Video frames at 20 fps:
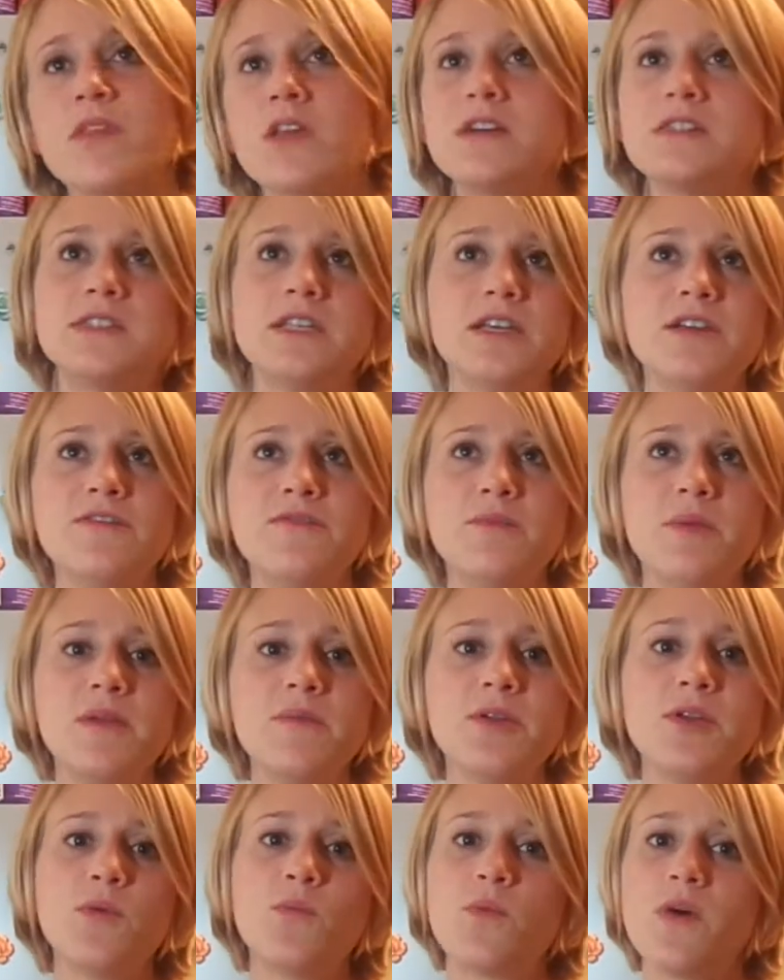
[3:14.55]
See if
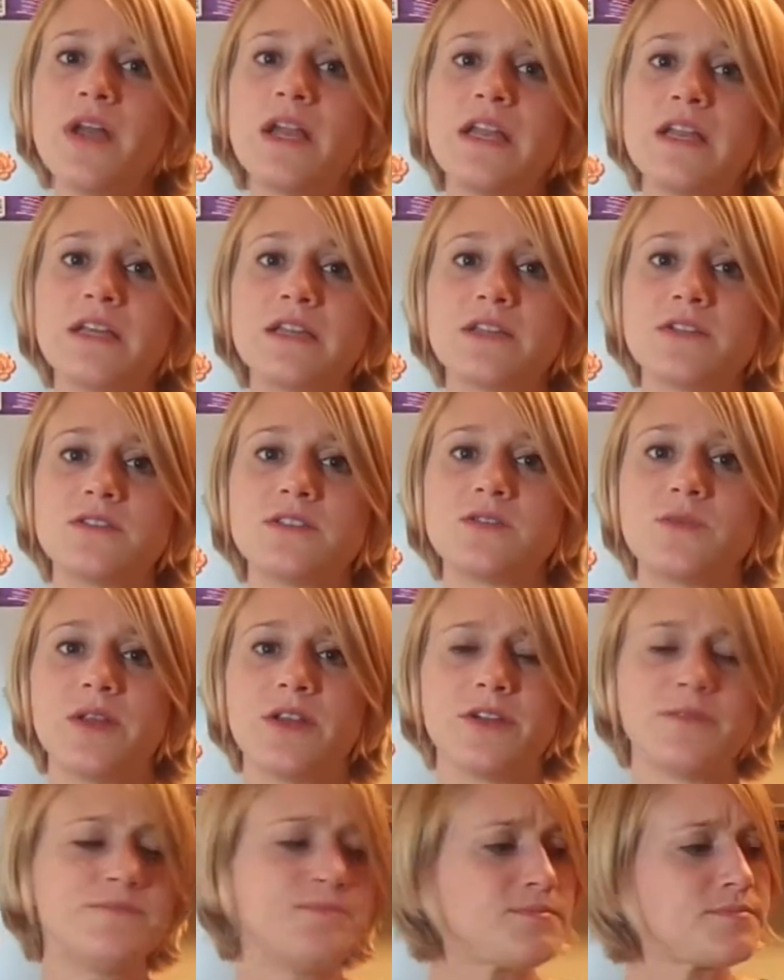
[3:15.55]
maybe you want it a little
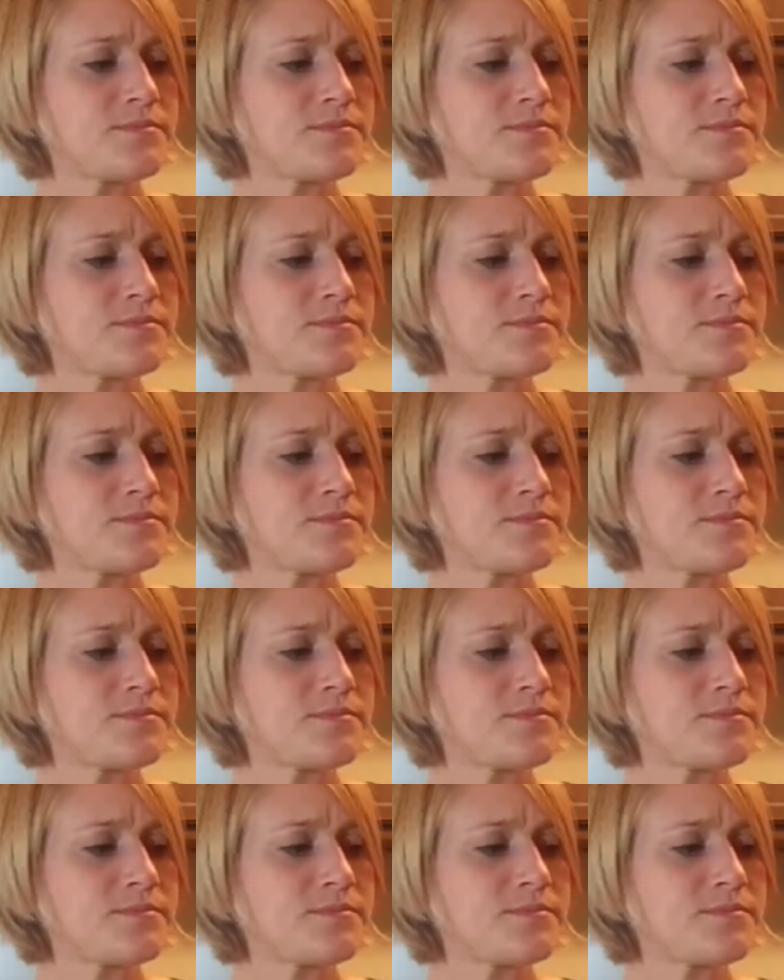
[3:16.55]
sweeter.